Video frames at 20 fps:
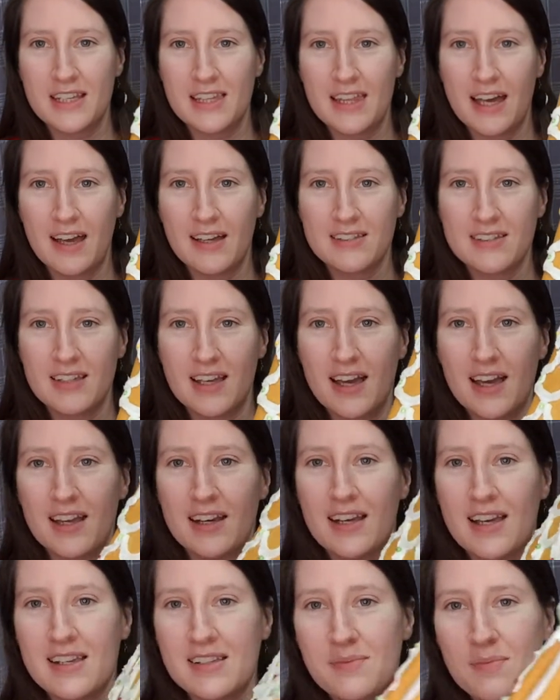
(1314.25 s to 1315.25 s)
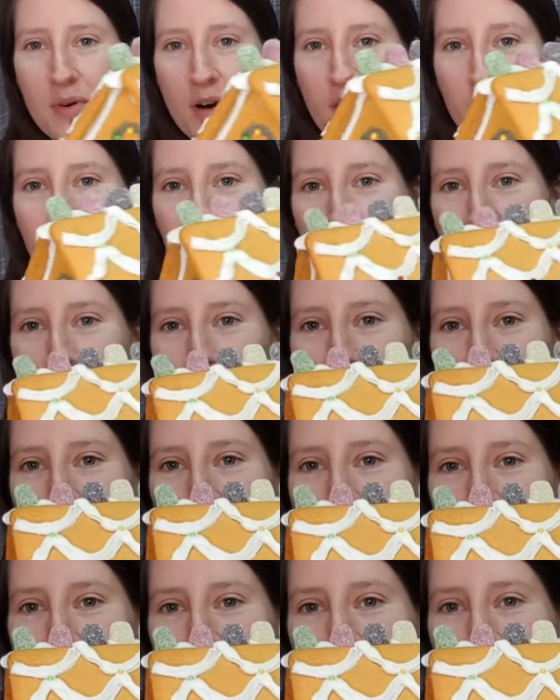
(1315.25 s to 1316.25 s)
that side has more frosting
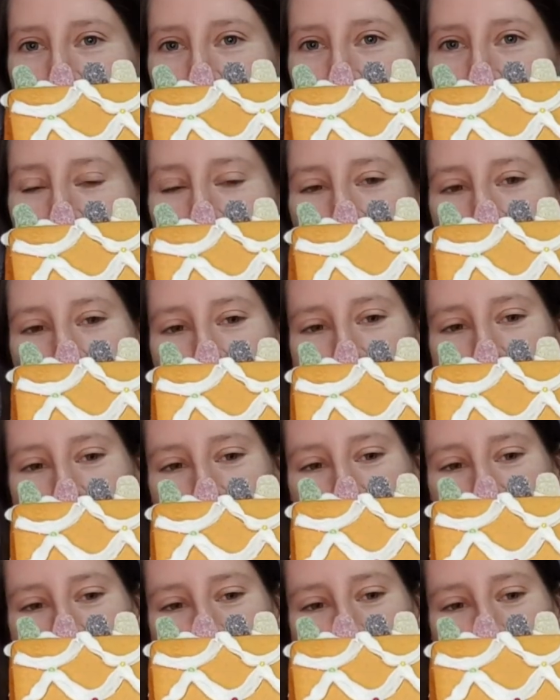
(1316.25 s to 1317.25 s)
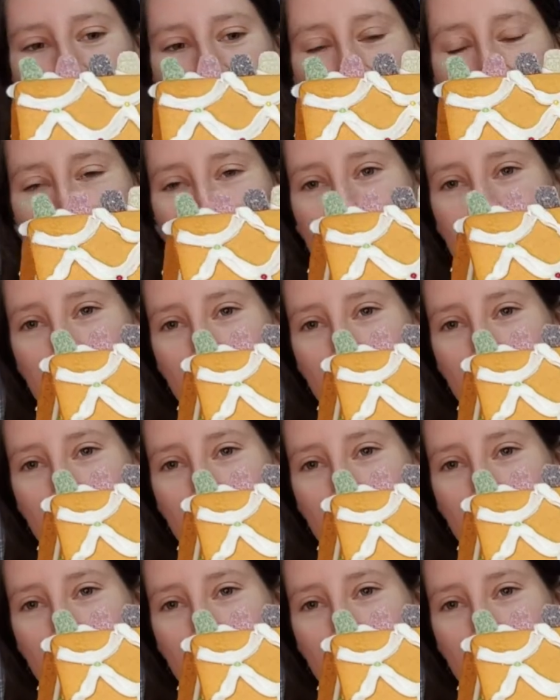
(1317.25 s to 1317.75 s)
on than that side.